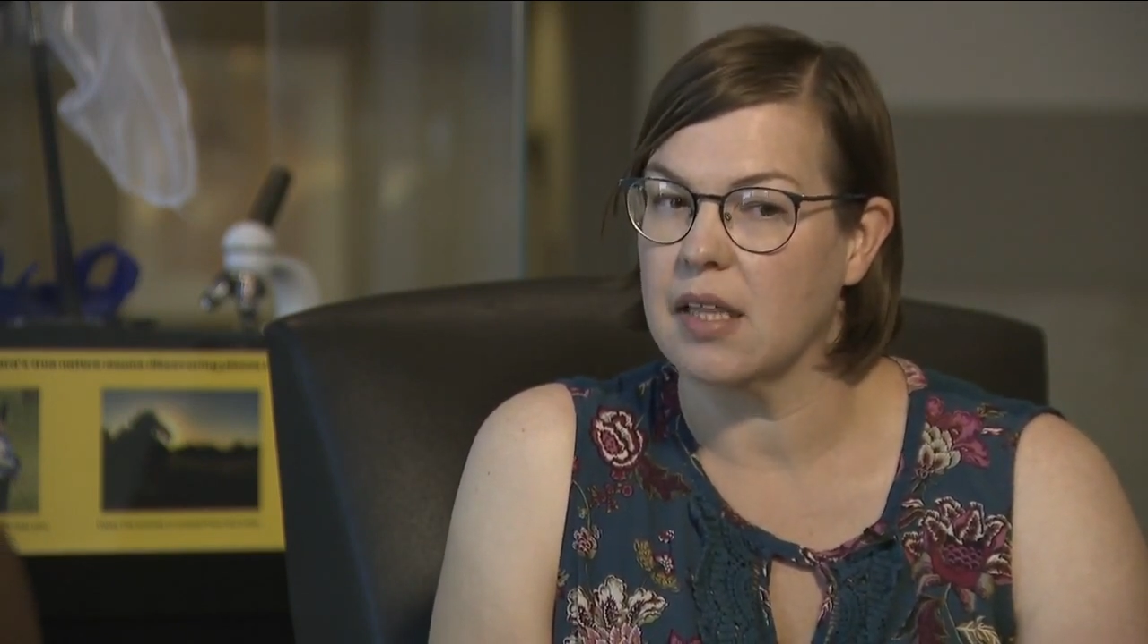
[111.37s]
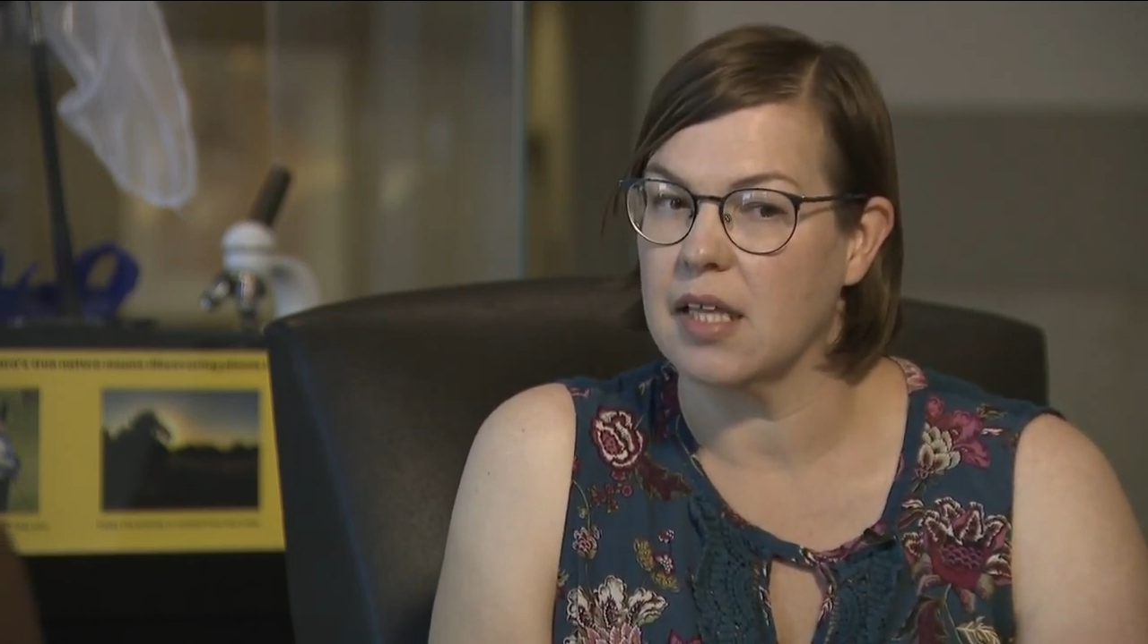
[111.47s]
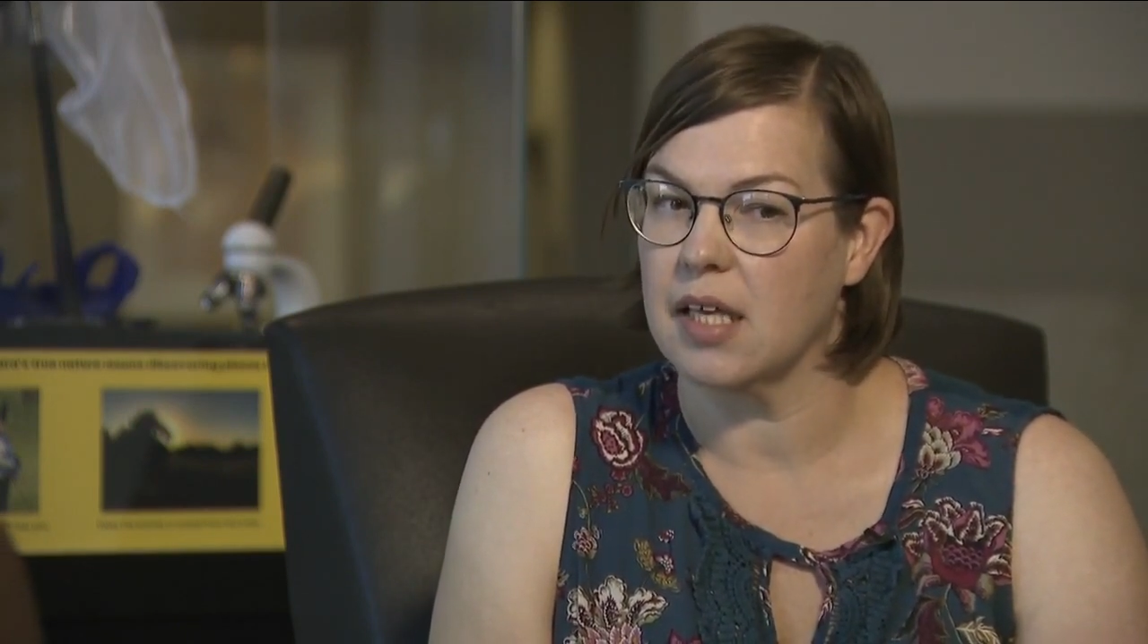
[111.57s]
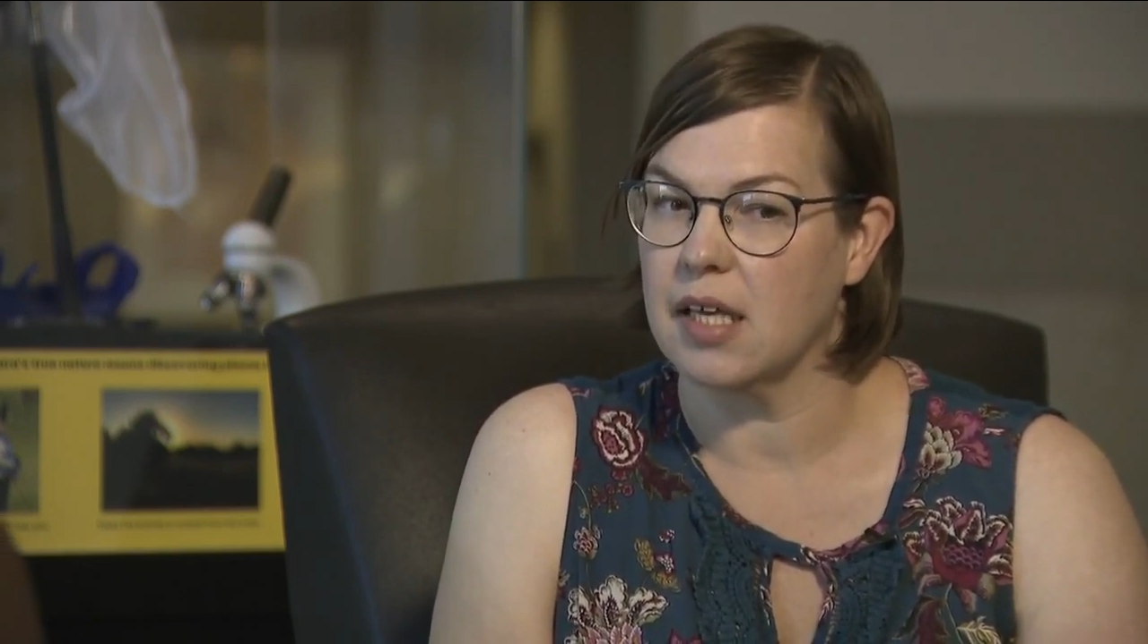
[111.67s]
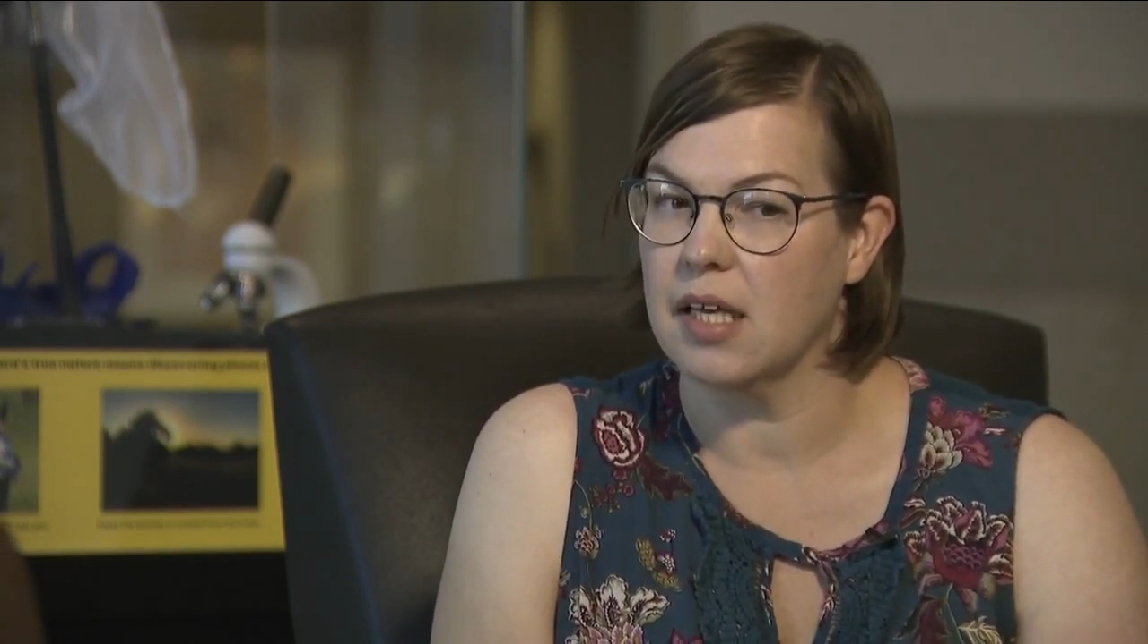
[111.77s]

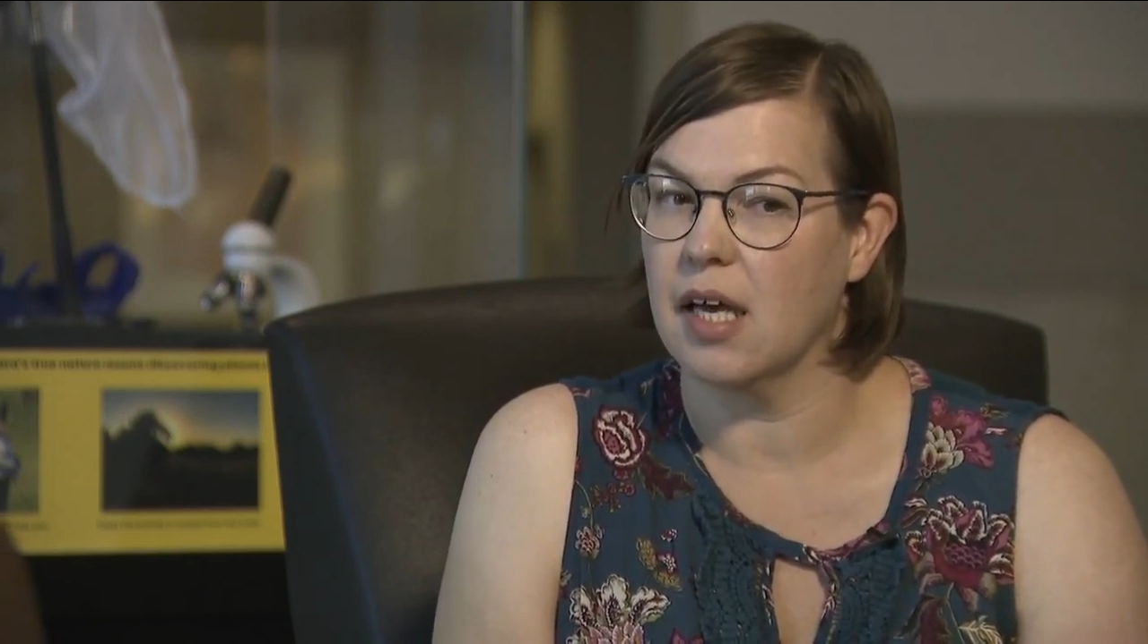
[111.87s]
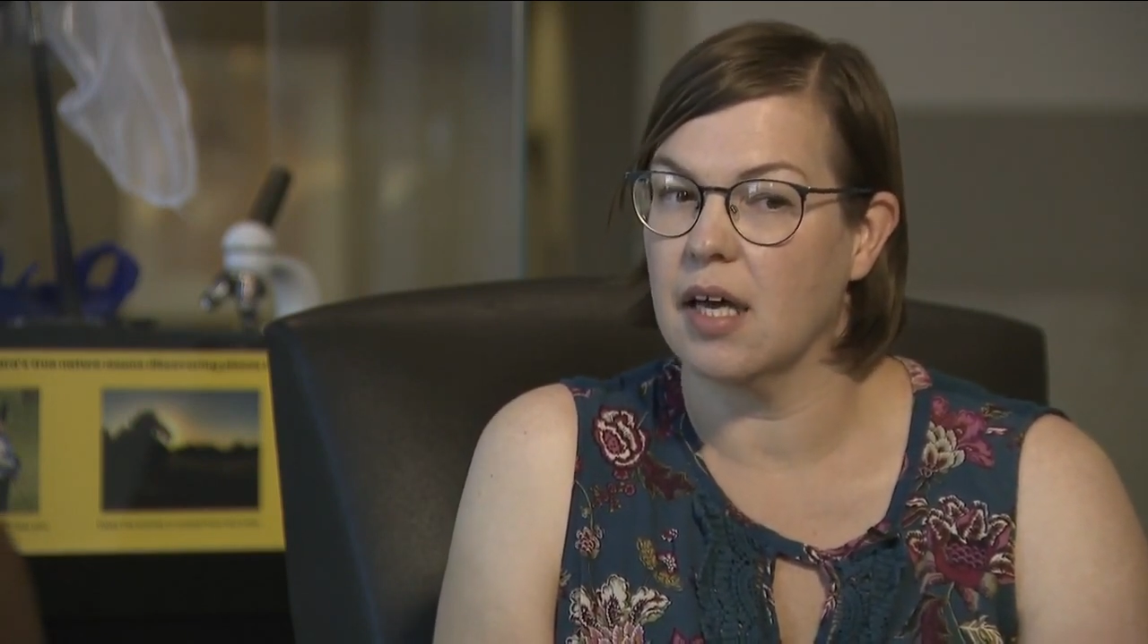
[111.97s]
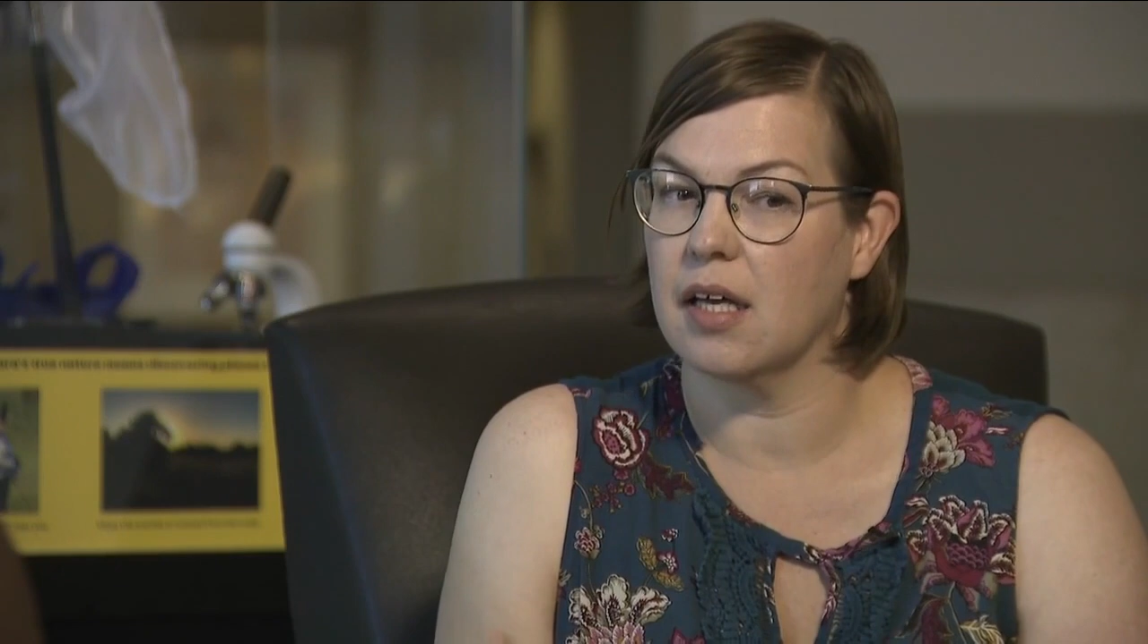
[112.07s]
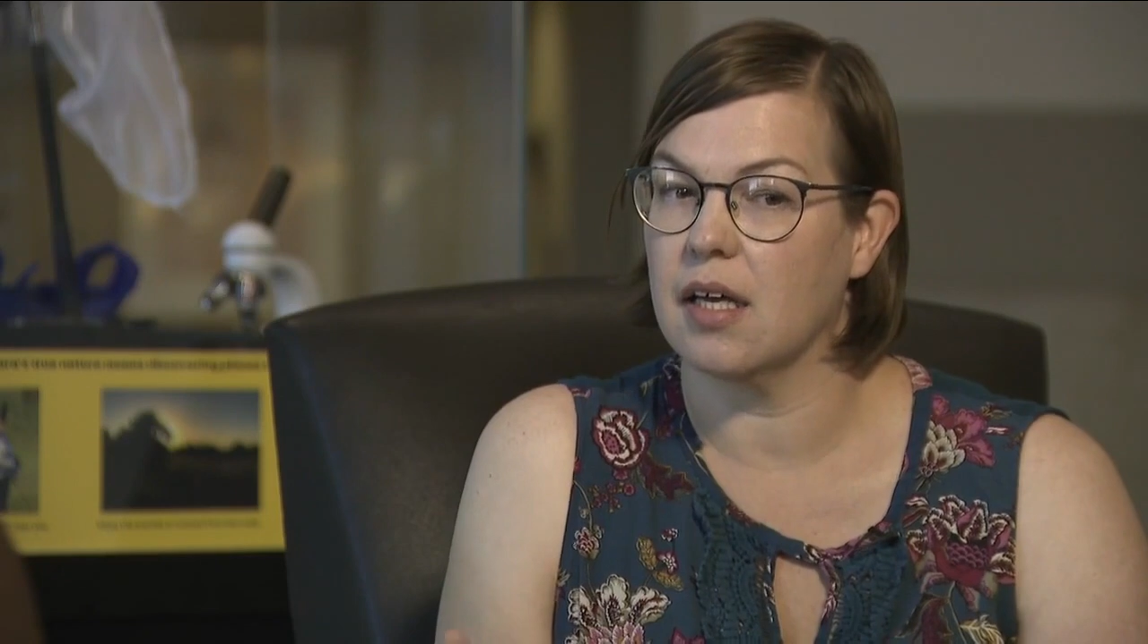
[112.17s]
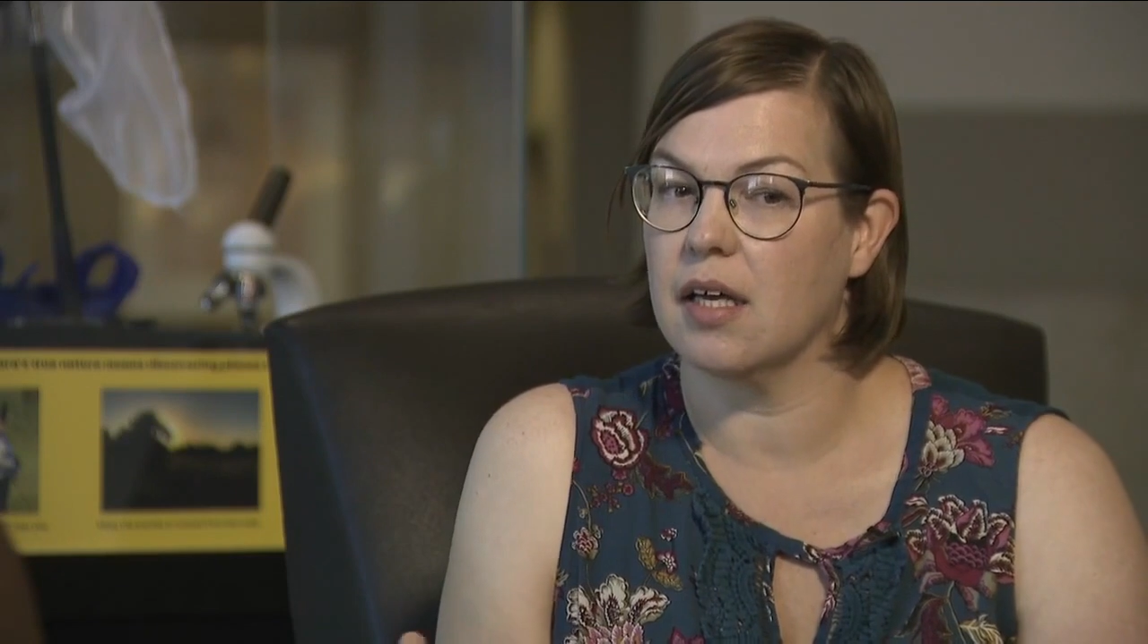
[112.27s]
the